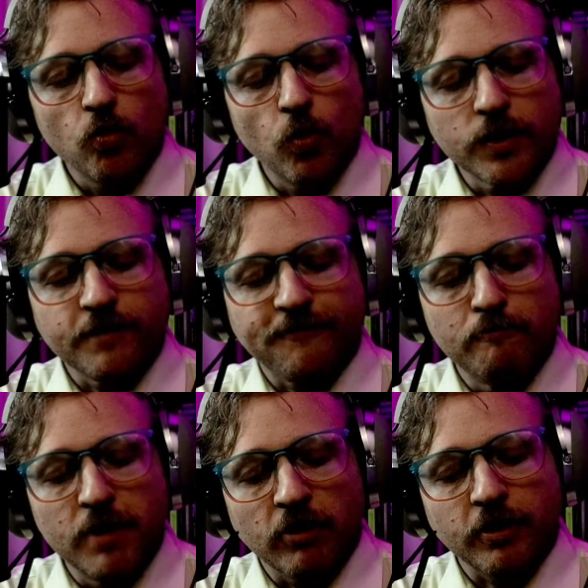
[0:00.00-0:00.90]
with the
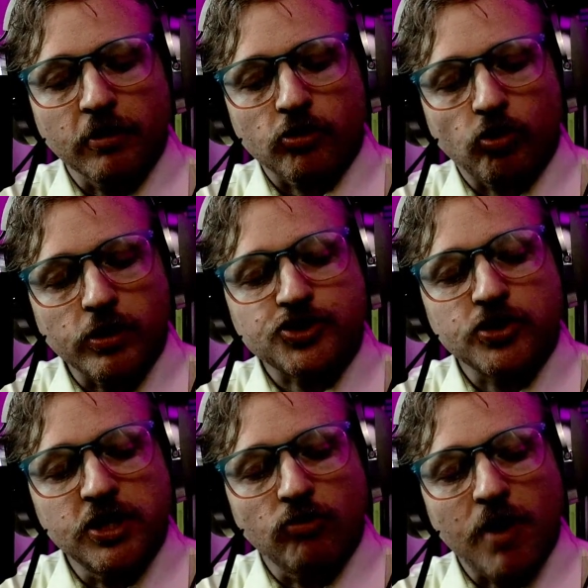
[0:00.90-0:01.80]
familiar
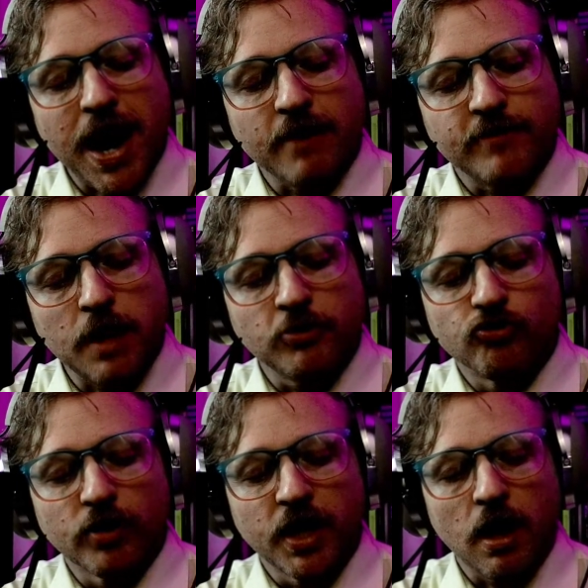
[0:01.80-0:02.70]
Christian-derived
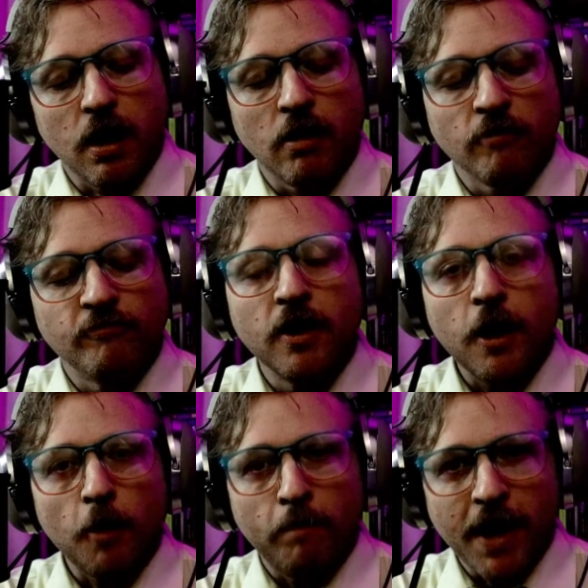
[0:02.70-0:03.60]
imagery of
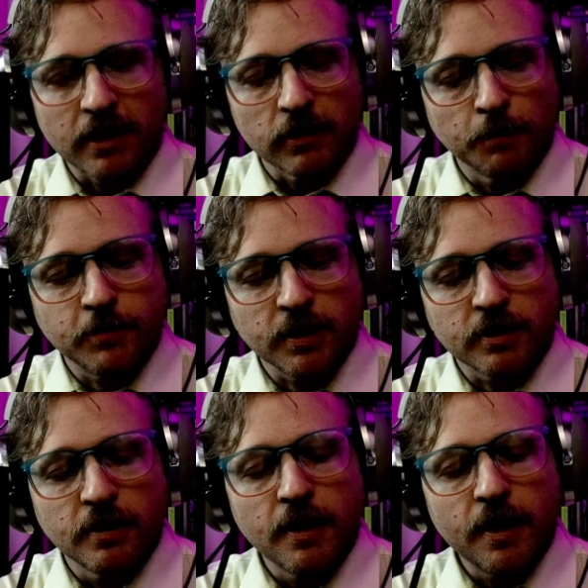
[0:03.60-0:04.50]

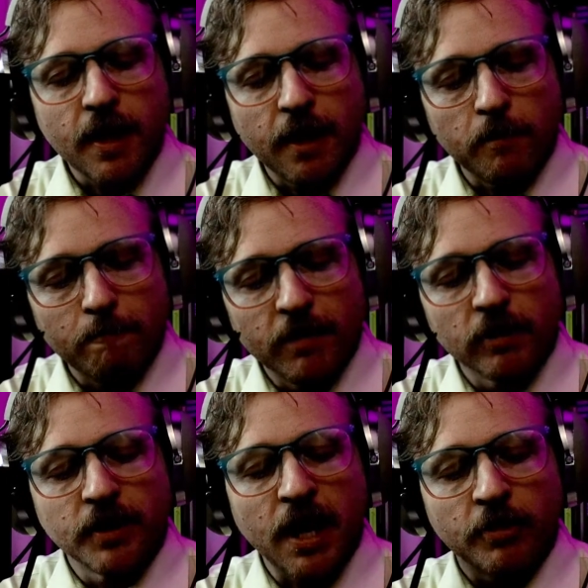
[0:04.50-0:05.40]
apocalyptic and
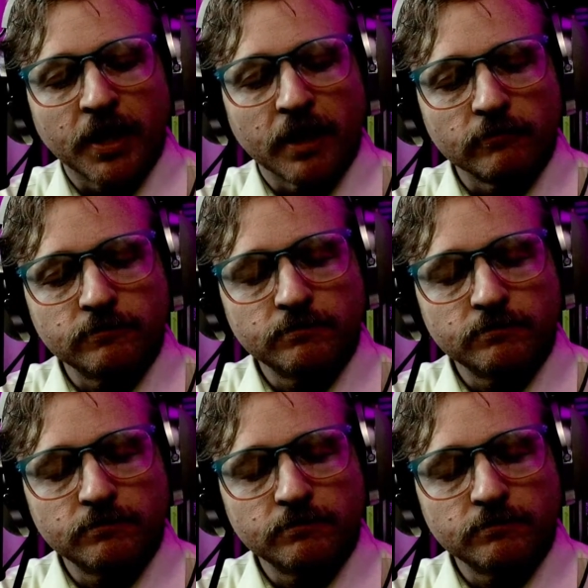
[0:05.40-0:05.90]
millenarian.